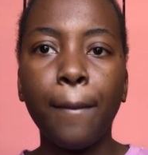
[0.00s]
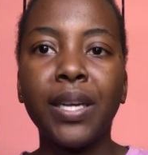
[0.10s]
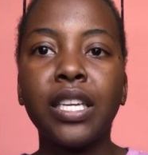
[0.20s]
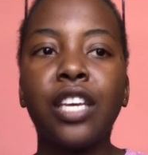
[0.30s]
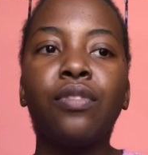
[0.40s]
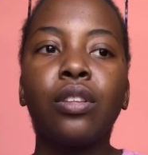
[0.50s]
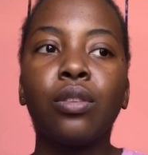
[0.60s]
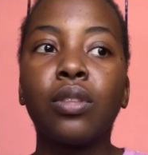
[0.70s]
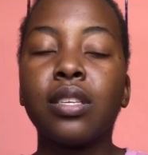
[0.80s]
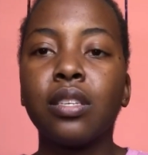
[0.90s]
But even
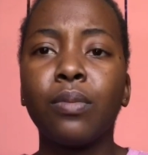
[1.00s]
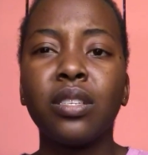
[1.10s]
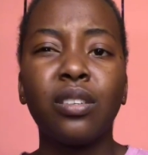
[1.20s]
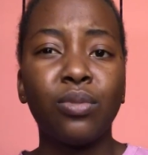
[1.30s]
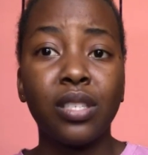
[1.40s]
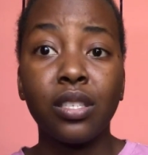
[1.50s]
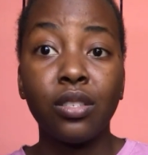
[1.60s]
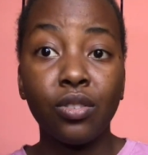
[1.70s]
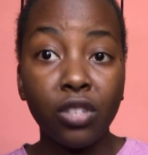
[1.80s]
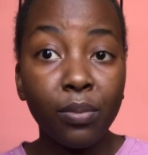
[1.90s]
though the semester was
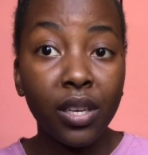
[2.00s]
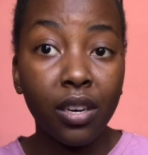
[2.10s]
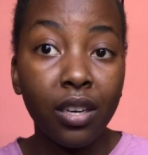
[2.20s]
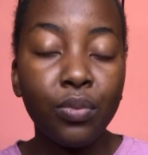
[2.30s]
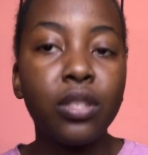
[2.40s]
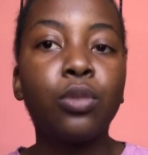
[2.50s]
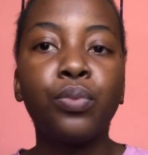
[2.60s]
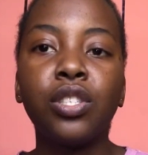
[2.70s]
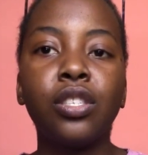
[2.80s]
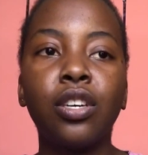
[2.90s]
extremely hard, we still
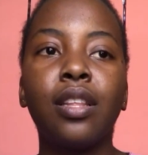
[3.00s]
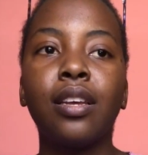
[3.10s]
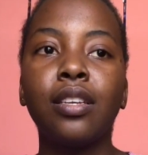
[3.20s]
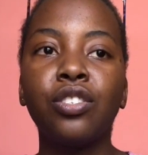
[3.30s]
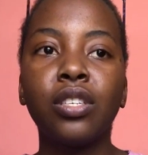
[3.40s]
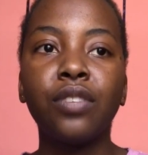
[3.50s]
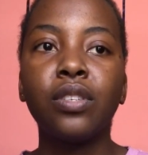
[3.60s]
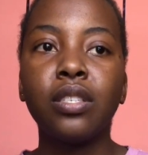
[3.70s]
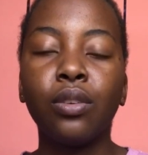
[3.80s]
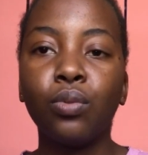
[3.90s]
pushed each other each and
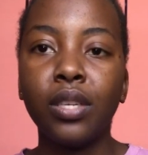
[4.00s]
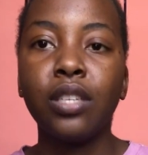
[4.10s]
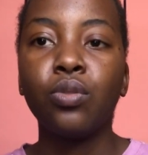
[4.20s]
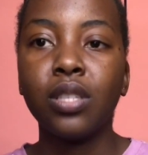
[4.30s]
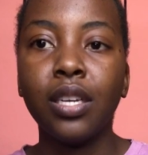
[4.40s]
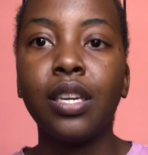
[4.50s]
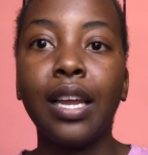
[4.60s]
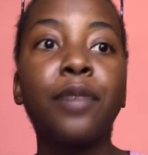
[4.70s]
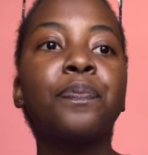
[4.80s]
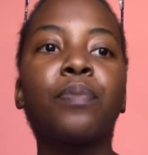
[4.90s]
every single day to study.
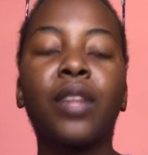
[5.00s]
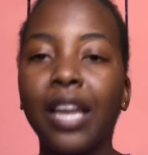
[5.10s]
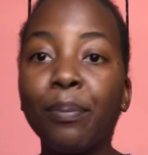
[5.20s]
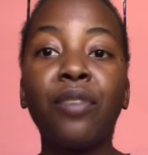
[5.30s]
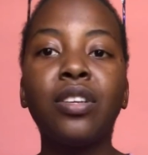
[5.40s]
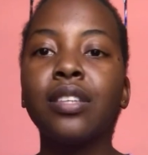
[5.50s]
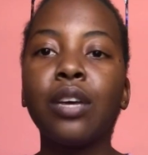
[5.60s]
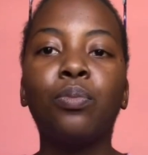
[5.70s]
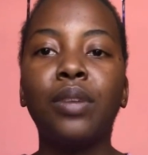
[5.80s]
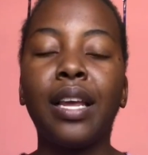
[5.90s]
Like my friends and I
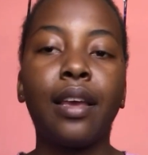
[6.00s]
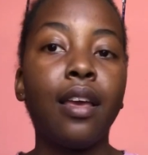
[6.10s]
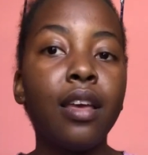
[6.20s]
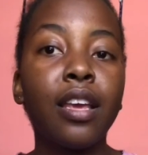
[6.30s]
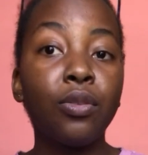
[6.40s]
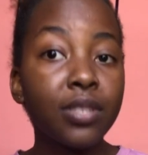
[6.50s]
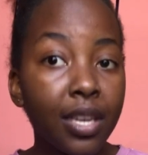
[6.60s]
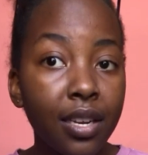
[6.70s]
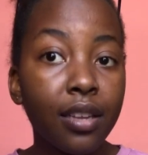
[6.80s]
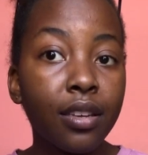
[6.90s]
would be like, hey, you're not
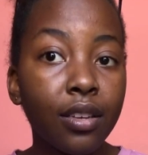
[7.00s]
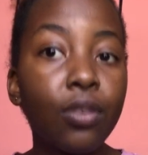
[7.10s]
studying.